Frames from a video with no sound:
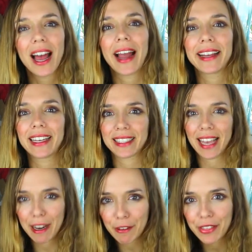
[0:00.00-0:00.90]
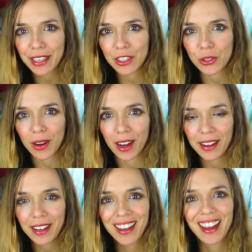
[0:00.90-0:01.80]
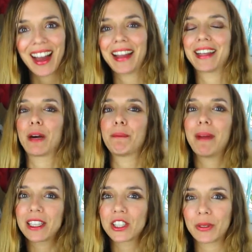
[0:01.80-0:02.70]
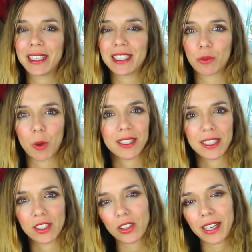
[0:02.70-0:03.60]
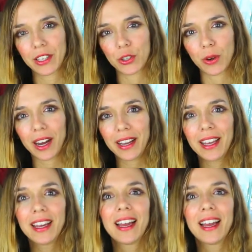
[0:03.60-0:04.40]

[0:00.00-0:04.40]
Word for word: I let everything dry, I come back to it once it's totally dry,